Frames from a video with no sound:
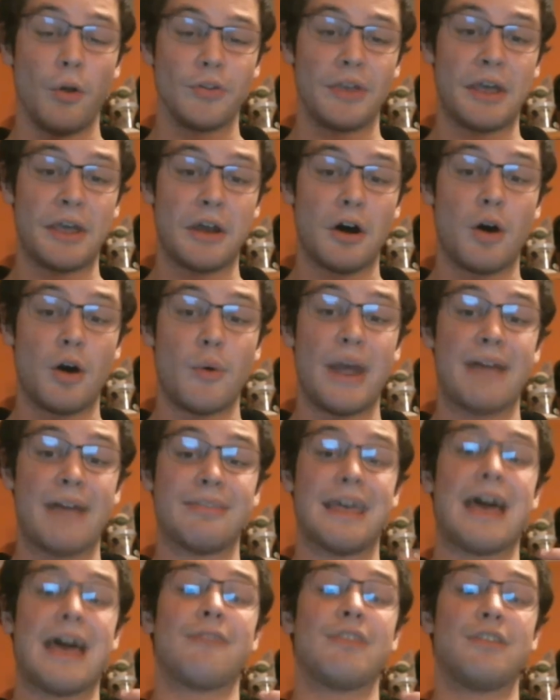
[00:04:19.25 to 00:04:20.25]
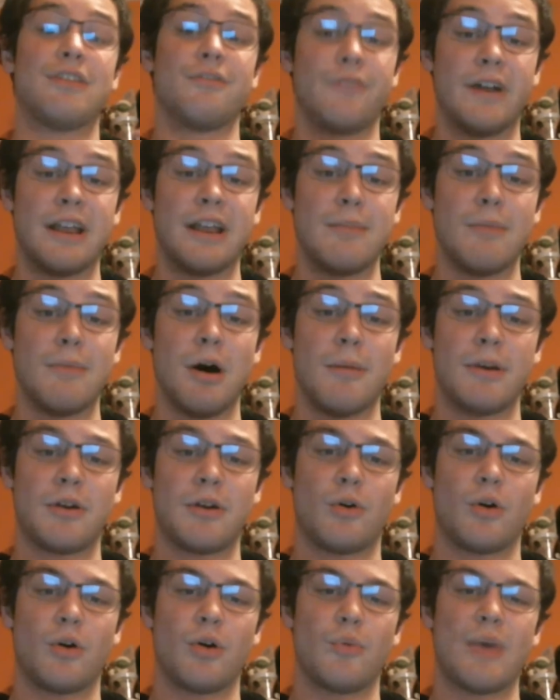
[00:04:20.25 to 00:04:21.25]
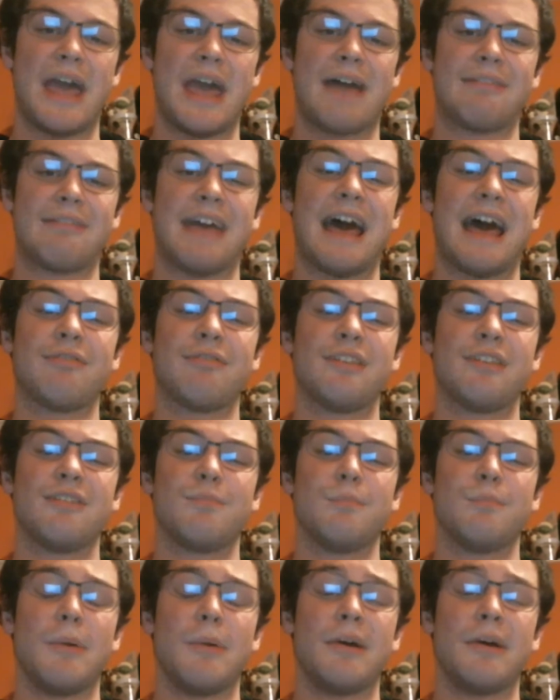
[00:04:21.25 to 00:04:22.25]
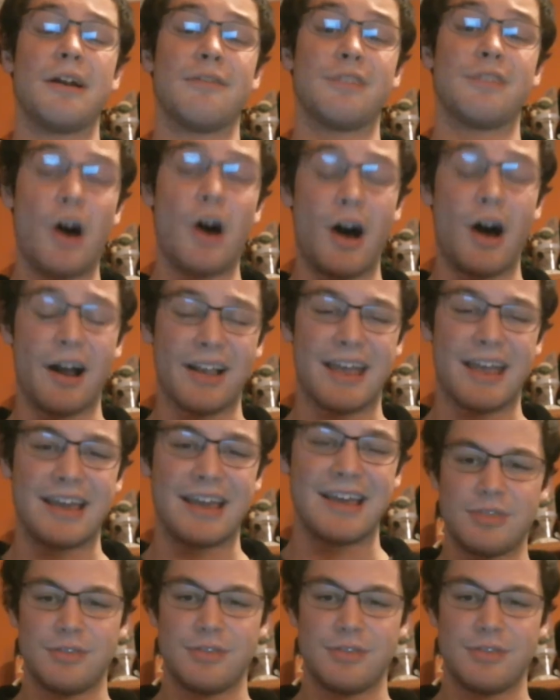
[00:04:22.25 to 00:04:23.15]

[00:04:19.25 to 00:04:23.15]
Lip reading: Like, oh, we have to have this funny moment, or we have to have this moment of talking.